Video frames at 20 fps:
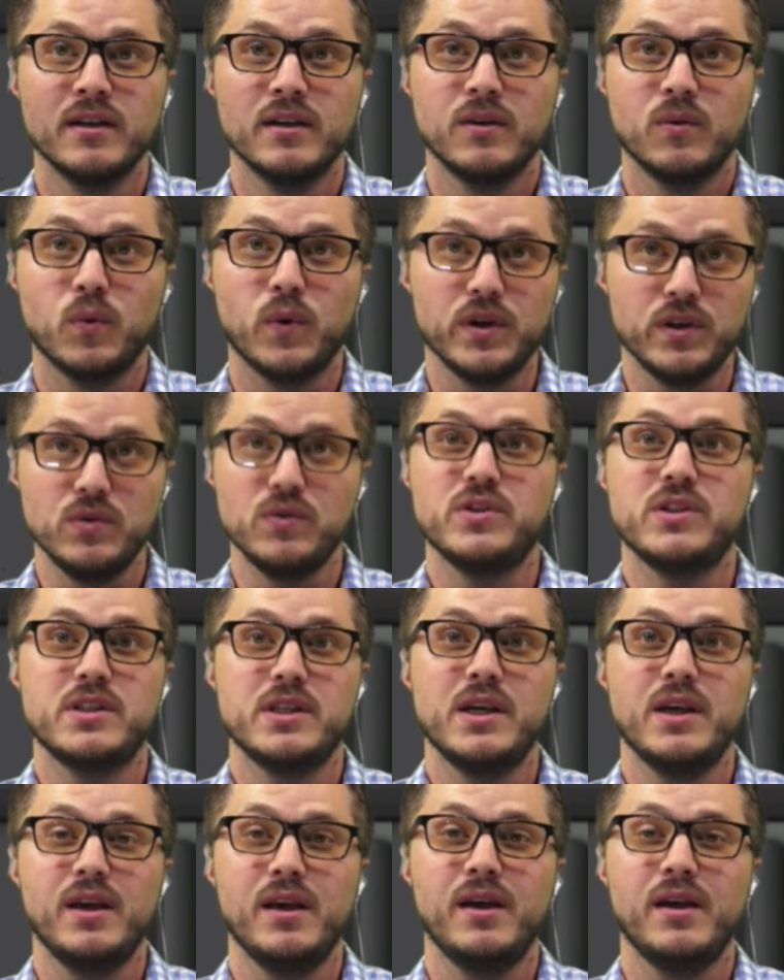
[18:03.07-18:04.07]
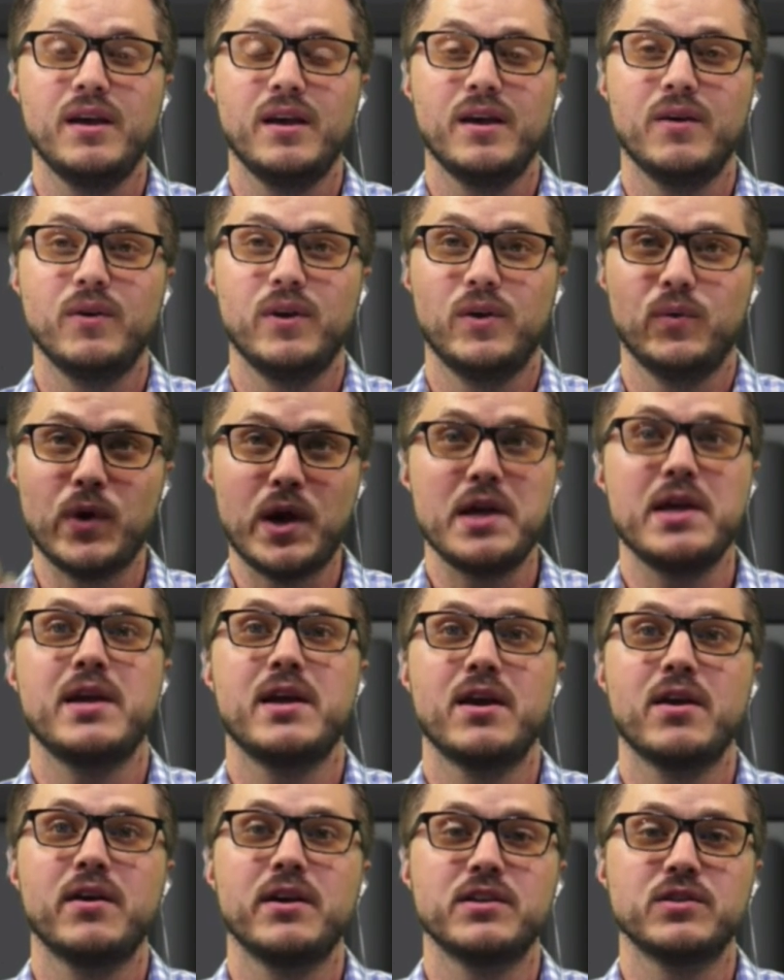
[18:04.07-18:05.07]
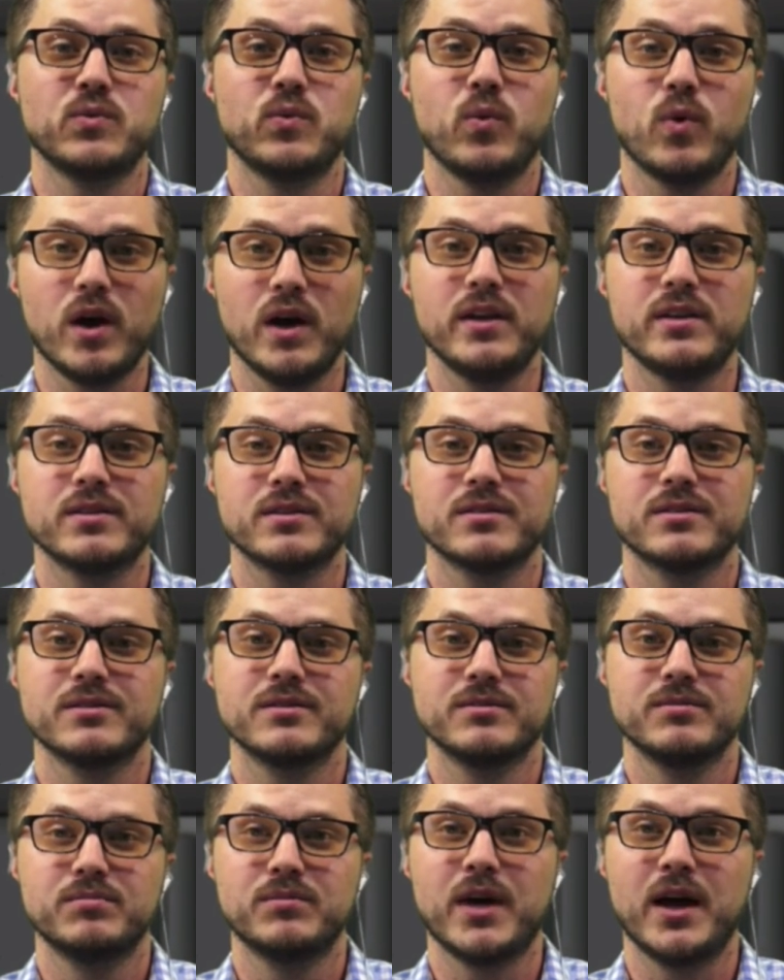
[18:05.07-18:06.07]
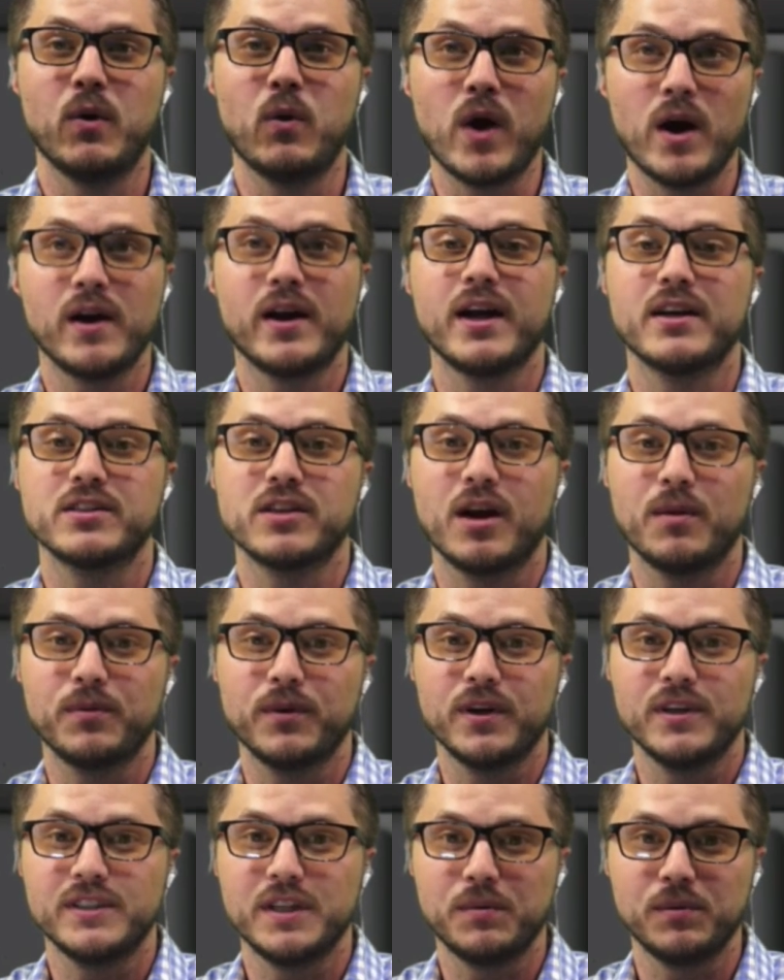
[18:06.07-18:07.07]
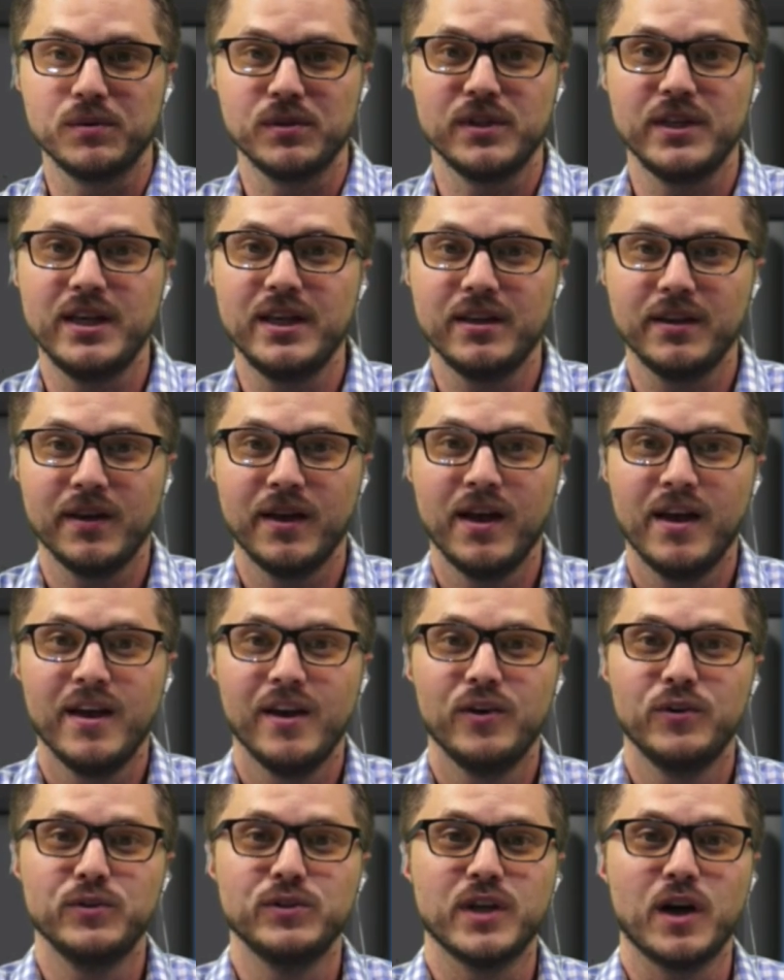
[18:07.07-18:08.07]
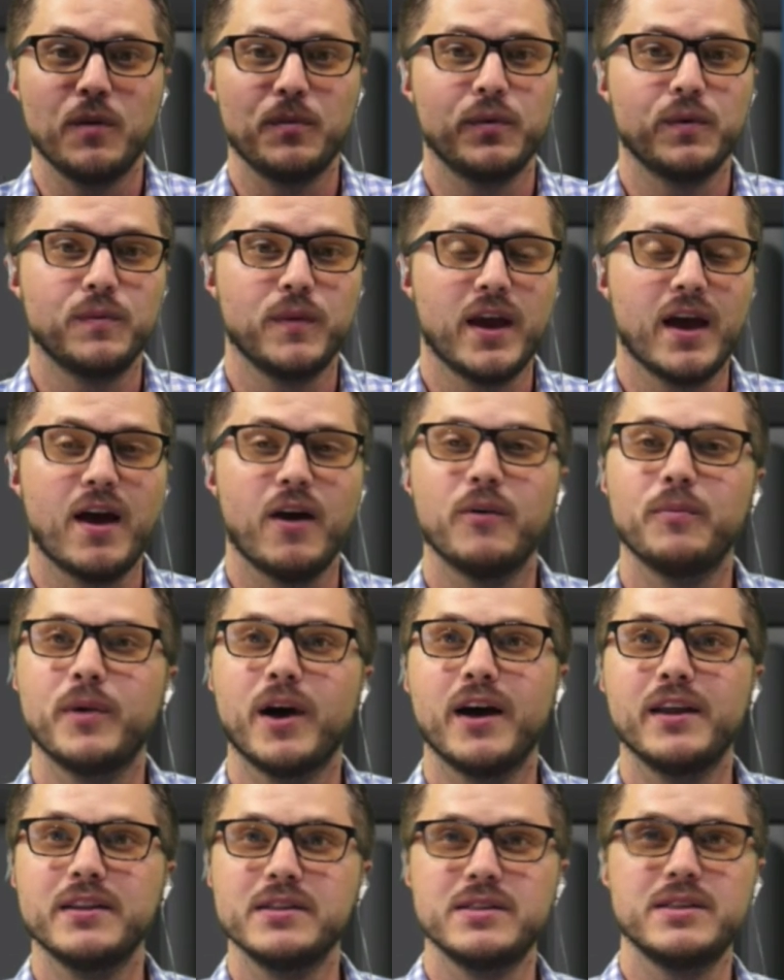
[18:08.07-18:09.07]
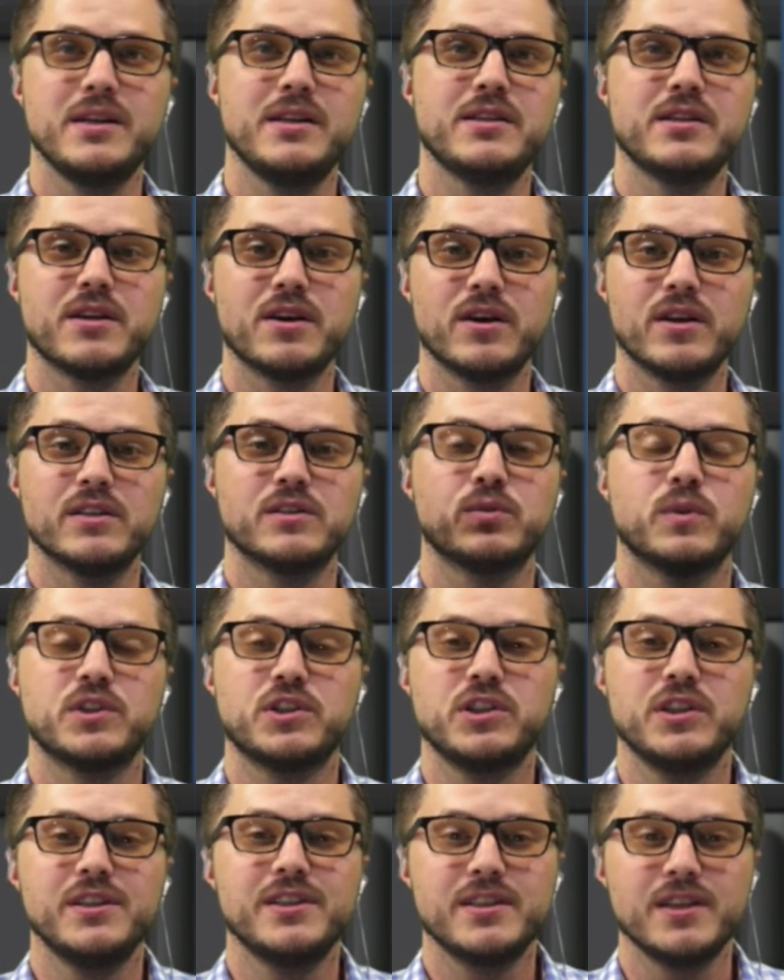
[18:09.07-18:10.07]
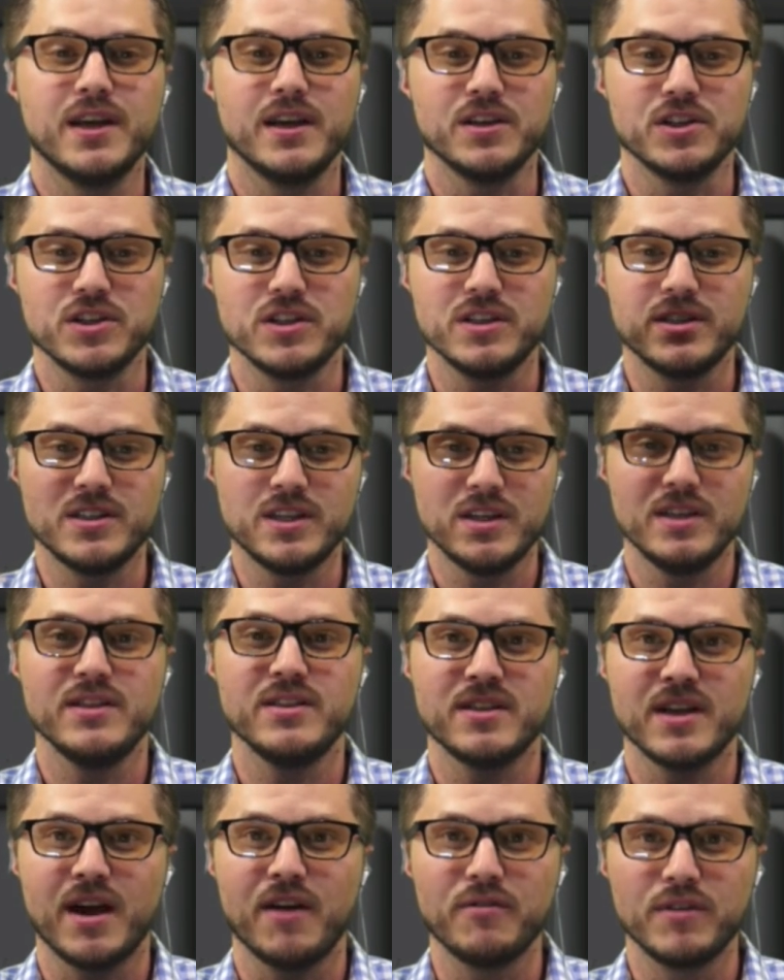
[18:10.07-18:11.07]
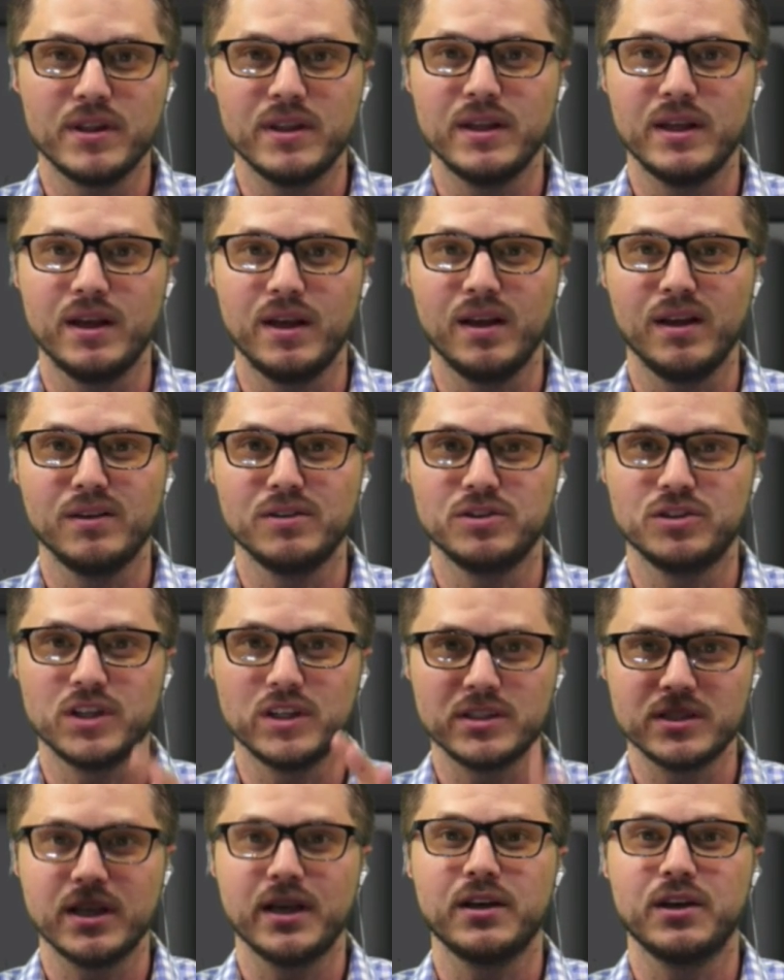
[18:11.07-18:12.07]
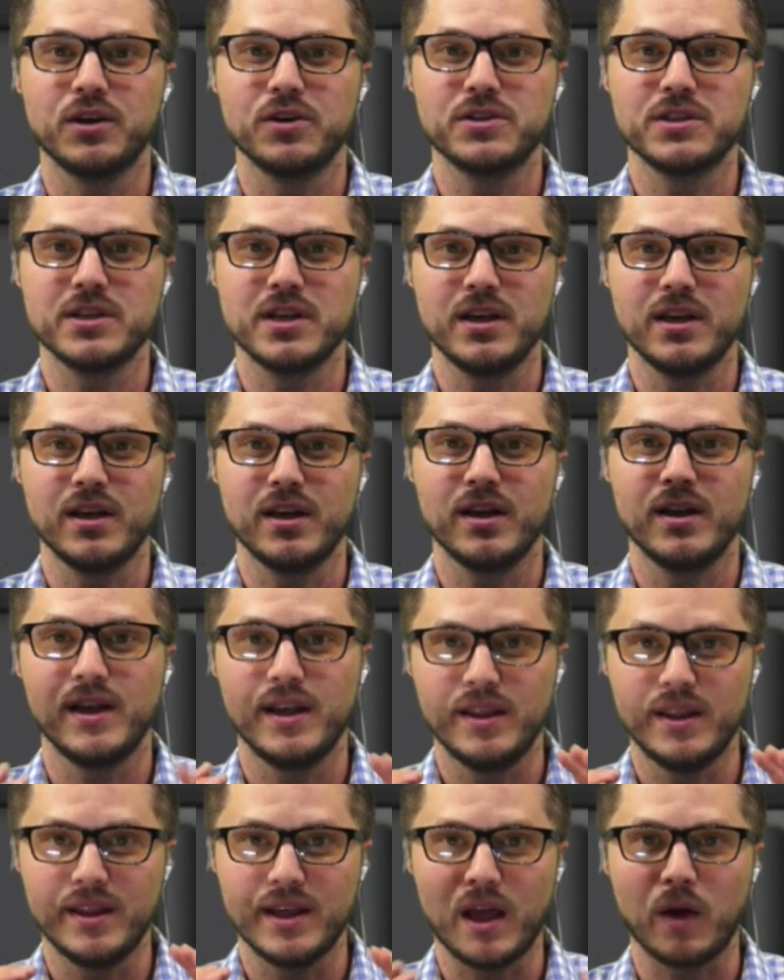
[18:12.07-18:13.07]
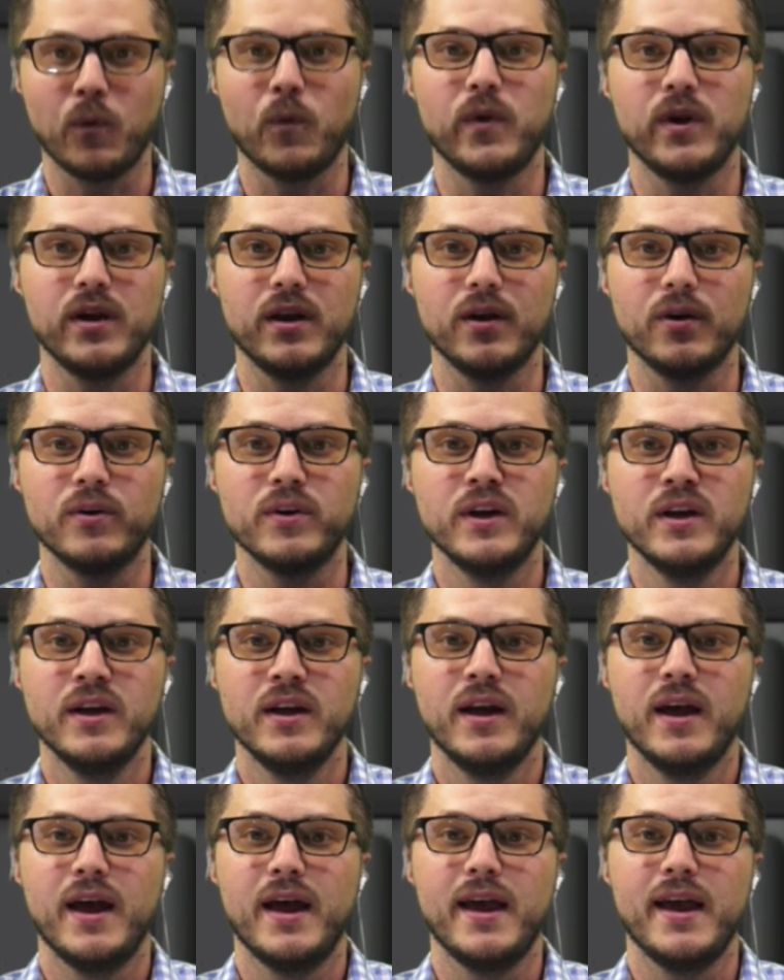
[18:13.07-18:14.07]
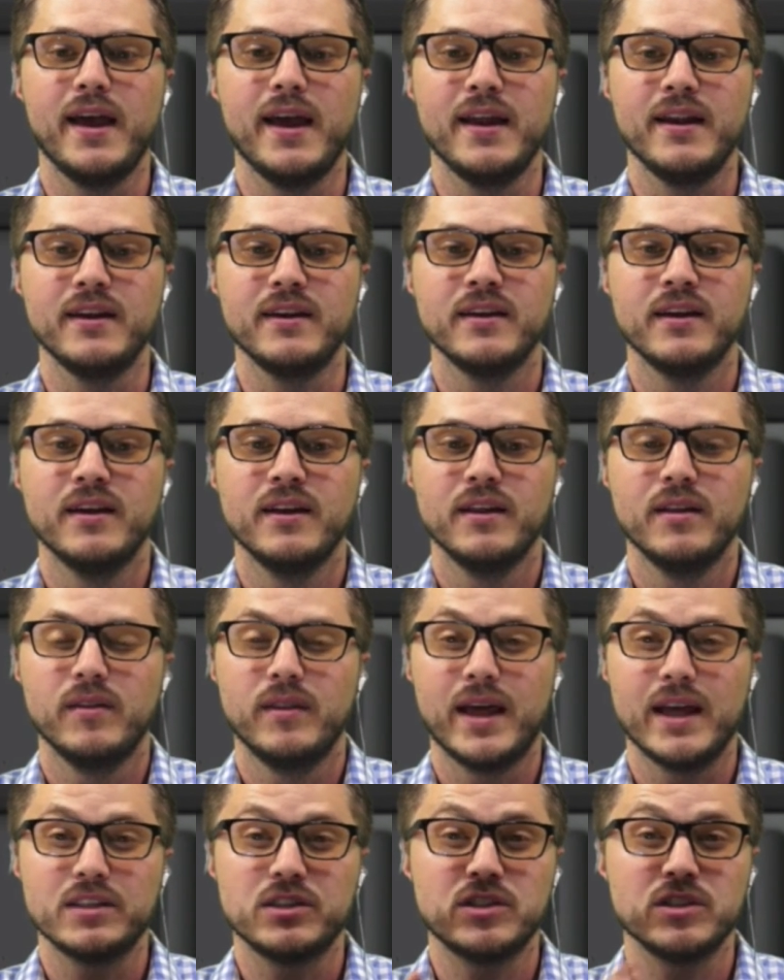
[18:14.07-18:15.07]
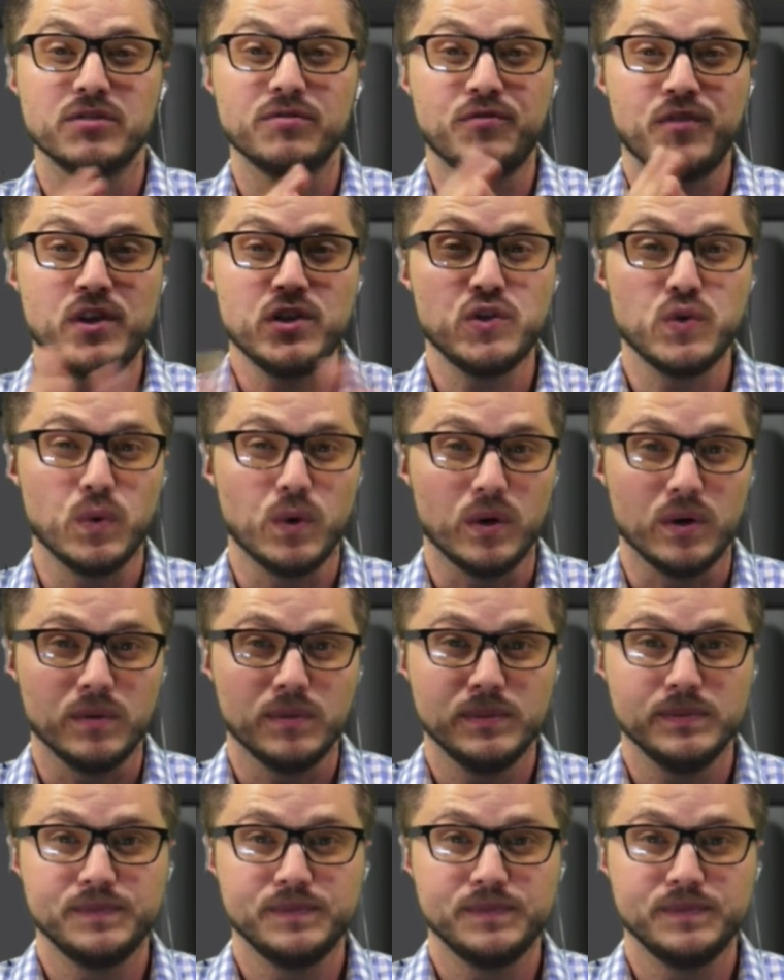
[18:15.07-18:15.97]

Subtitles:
What you see right here is what my Wirecast operator, Deborah Lee, who's helping me out behind the scenes here, it's what she's seeing. She sees everything just like you're seeing it in that window. And that's just visual.